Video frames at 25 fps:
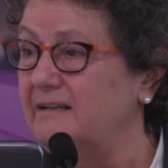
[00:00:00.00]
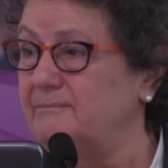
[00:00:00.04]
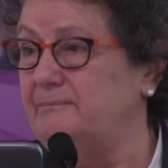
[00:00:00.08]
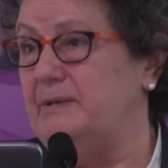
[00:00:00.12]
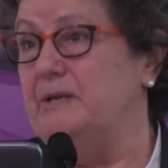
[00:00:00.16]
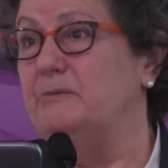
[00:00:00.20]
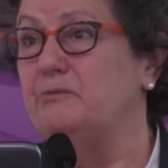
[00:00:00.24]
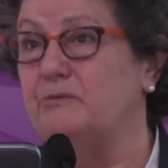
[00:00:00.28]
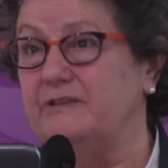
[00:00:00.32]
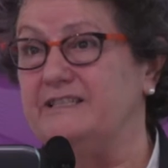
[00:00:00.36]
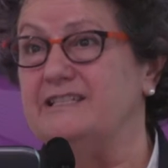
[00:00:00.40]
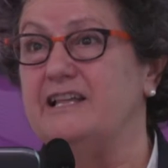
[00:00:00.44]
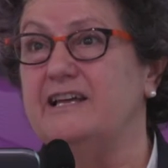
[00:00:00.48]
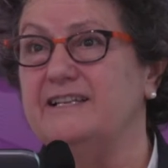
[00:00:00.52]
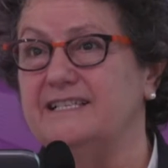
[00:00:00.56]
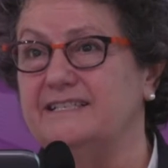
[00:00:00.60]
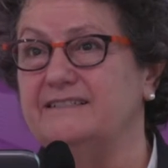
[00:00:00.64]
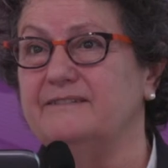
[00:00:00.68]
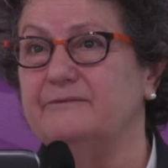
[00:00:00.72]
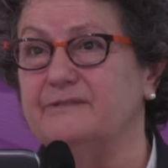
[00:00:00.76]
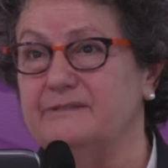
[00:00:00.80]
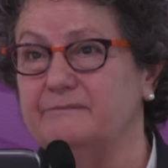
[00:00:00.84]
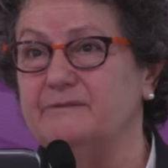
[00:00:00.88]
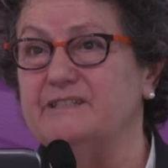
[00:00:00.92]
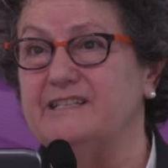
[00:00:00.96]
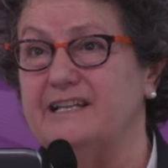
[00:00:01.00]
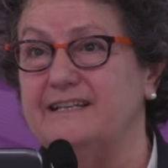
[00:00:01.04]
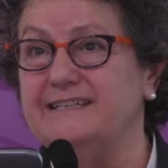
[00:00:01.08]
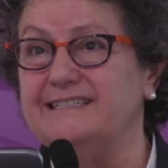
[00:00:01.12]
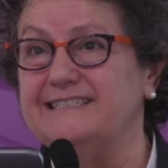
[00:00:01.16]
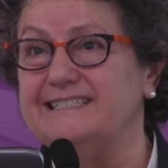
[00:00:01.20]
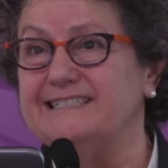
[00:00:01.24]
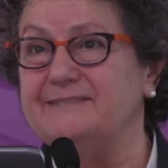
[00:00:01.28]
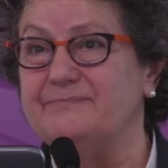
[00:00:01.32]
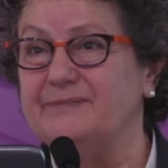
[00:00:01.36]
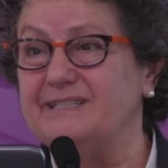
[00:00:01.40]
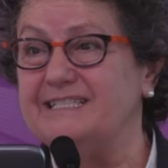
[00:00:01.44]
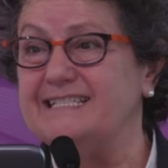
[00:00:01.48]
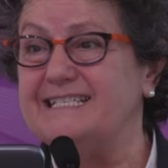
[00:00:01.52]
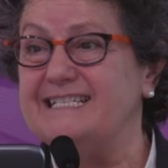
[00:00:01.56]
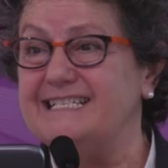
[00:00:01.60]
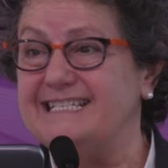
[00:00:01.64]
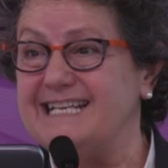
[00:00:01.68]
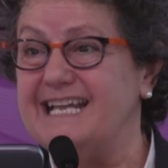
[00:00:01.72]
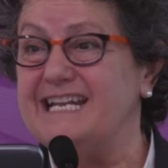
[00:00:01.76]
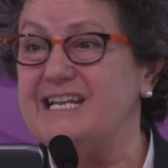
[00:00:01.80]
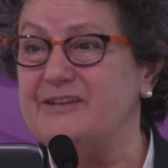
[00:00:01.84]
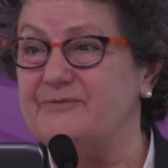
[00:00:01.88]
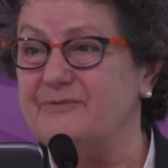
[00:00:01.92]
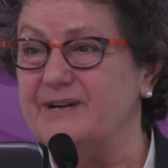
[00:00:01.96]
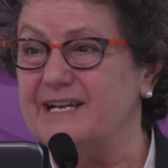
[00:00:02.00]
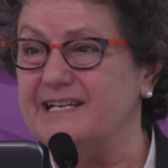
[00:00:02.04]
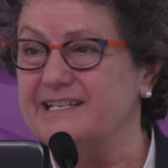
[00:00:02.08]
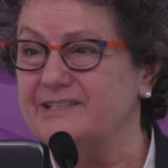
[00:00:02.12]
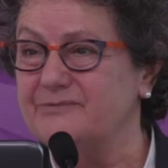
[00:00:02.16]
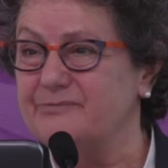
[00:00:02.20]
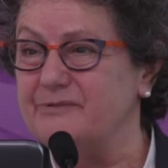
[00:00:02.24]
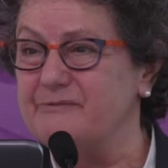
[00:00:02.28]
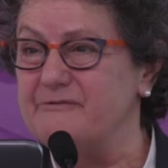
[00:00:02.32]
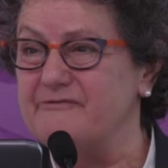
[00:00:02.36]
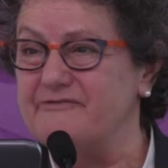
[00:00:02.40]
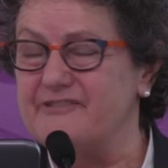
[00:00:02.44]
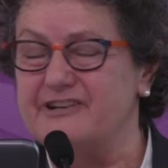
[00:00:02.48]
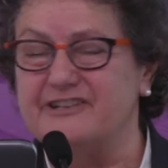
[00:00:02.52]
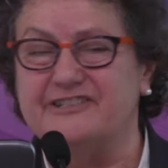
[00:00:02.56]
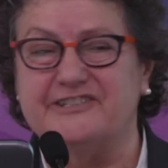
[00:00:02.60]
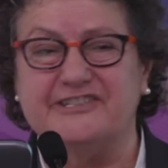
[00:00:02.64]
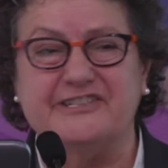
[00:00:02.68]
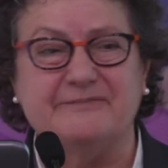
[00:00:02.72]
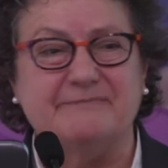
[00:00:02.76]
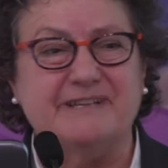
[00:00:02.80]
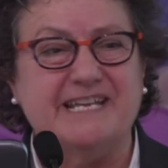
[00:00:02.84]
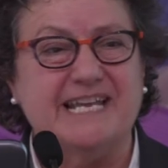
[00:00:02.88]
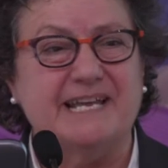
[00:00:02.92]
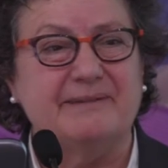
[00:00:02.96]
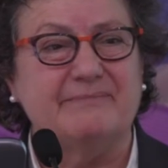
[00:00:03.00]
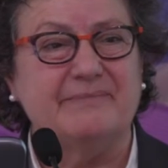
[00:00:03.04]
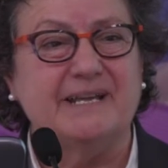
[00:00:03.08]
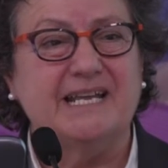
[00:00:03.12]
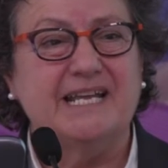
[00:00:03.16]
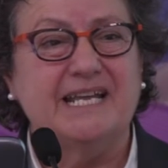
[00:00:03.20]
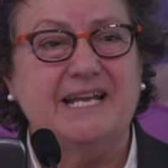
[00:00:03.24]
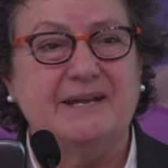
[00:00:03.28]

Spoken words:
people with learning disabilities anyway, as we refer to them here,